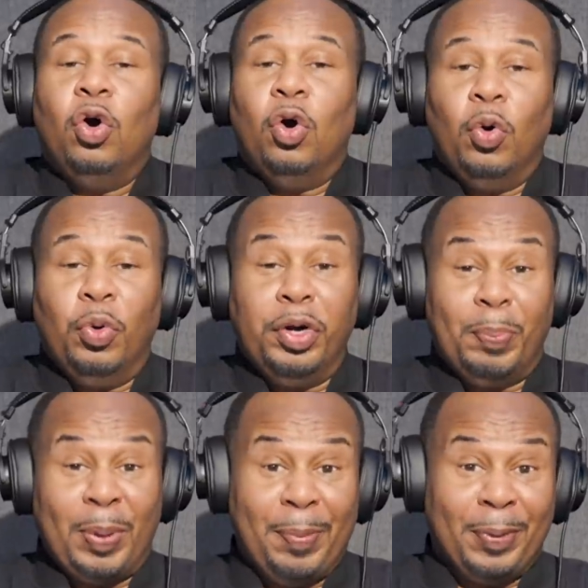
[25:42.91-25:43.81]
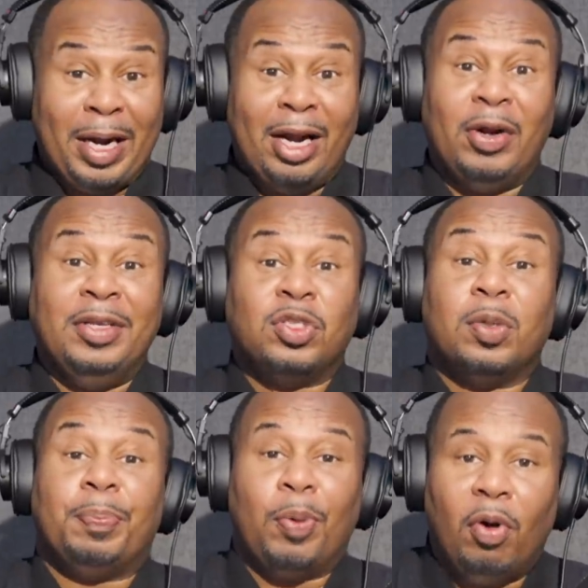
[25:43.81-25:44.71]
who are the people that are in
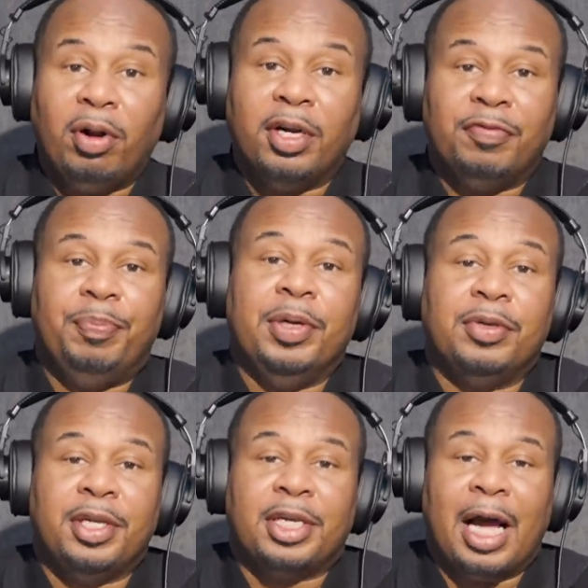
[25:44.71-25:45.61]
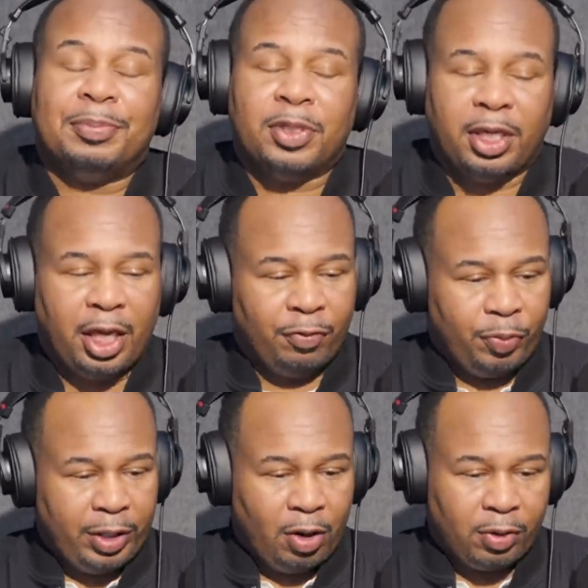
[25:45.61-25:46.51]
support of building Cop City? If
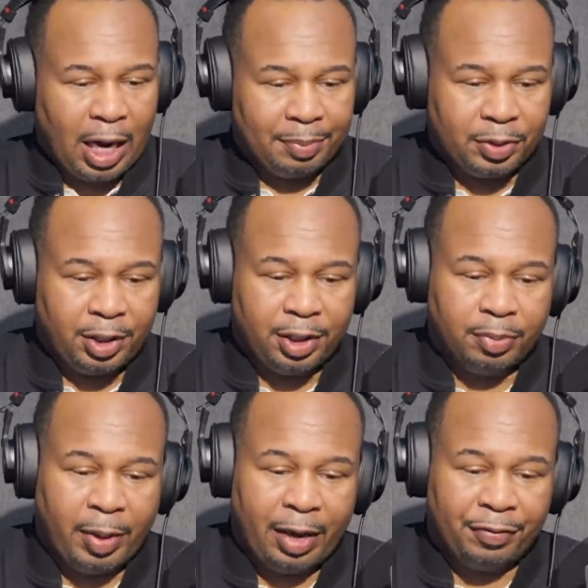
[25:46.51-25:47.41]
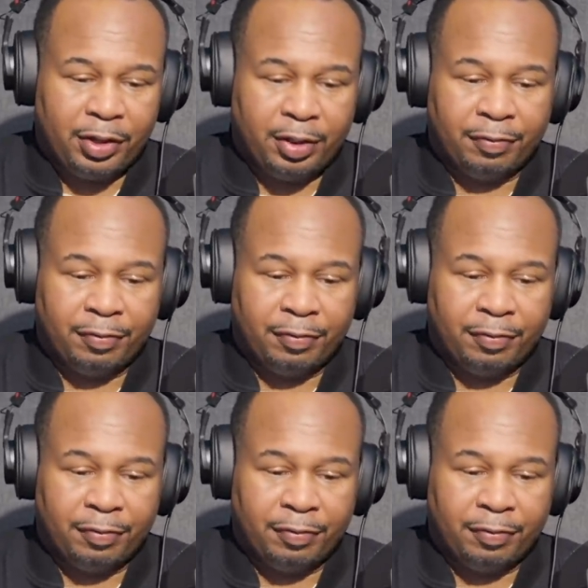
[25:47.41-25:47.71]
we know Cop City is bad for the